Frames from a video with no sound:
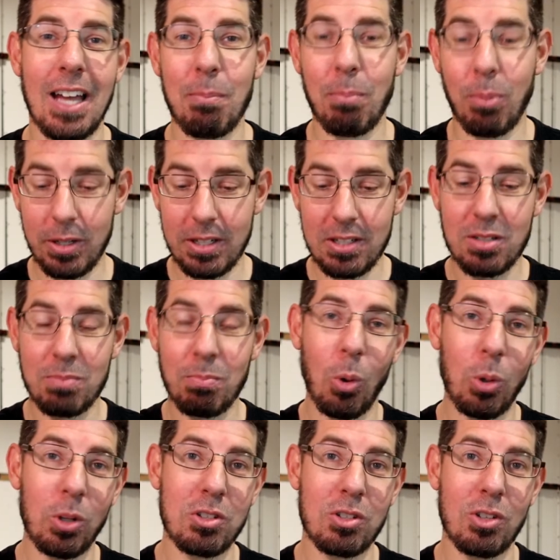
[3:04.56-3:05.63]
and putting
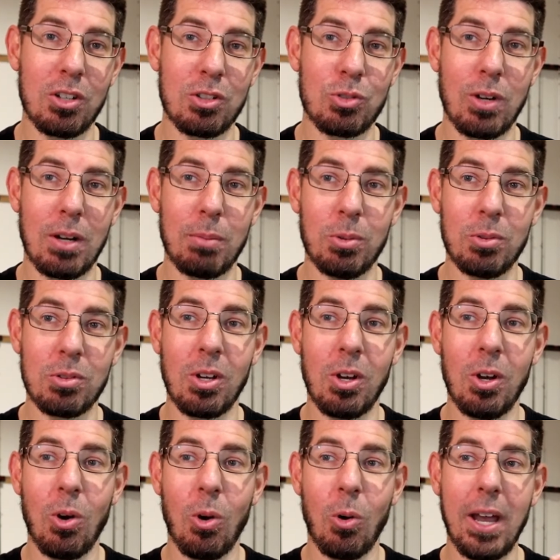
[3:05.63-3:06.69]
smaller size trebles,
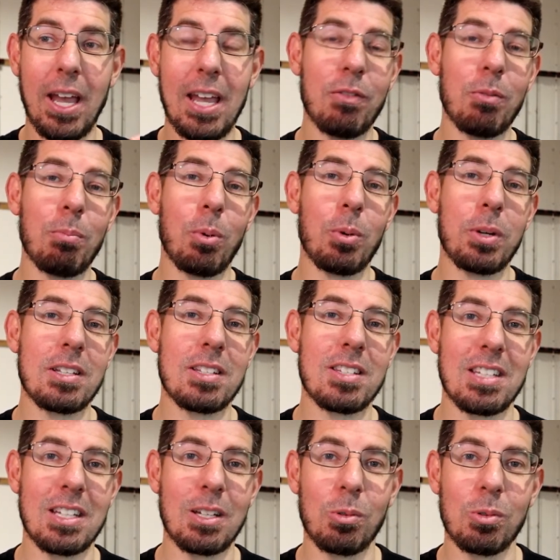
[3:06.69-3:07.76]
or even putting
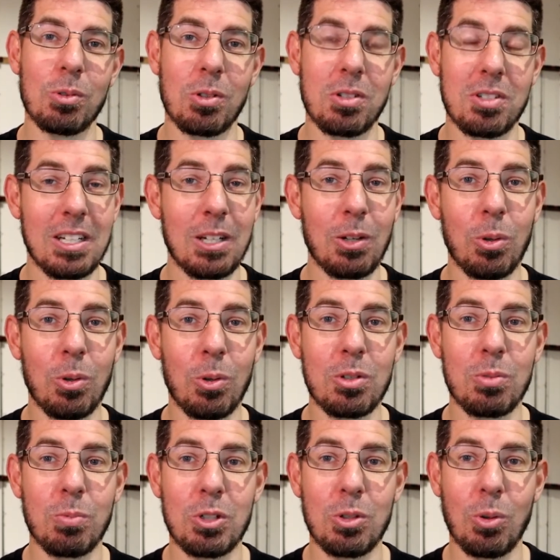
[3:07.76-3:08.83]
singles or stinger
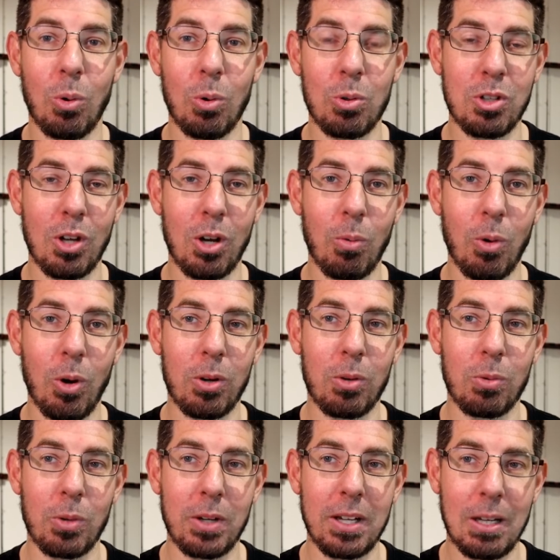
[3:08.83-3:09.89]
hooks, which also
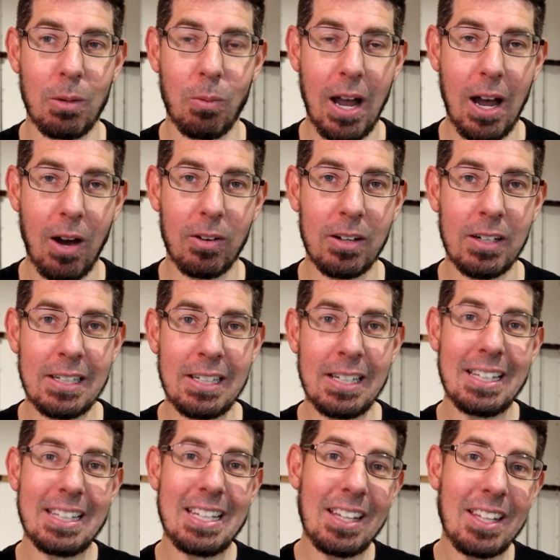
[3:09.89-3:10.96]
work really well.
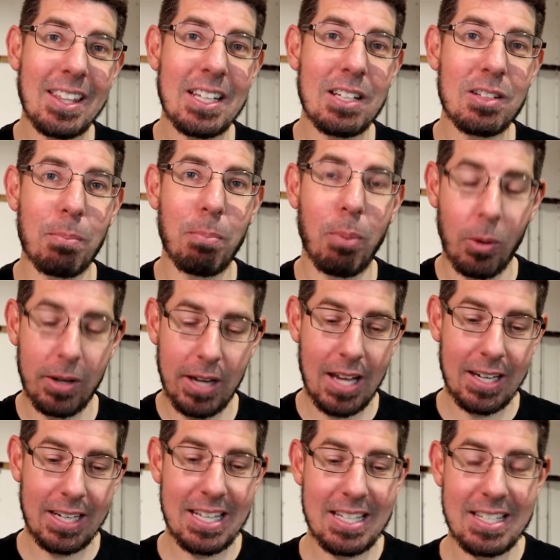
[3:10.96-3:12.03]
The other thing to point
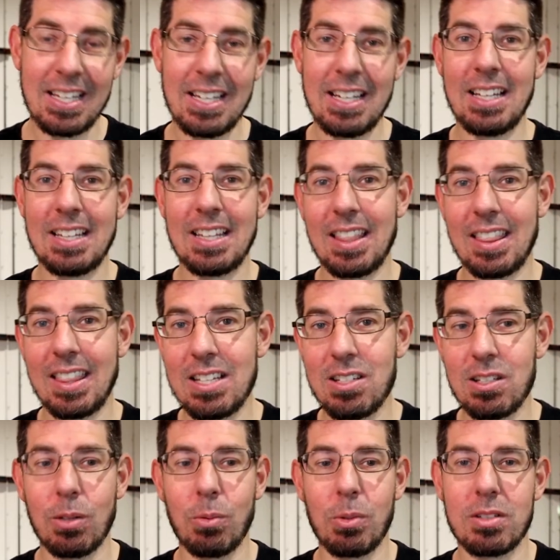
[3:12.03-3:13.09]
out is that
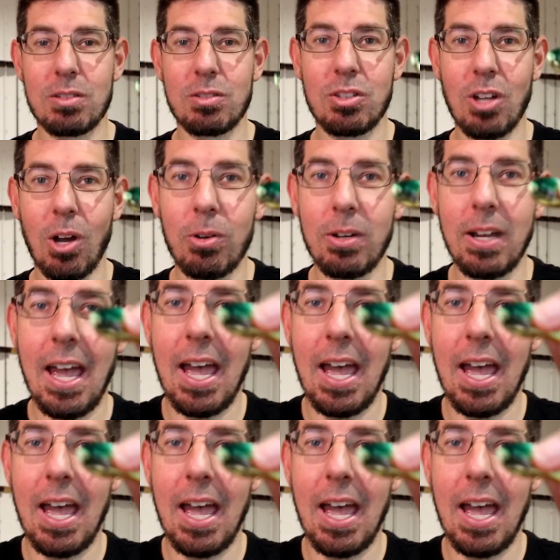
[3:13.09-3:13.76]
these lures don't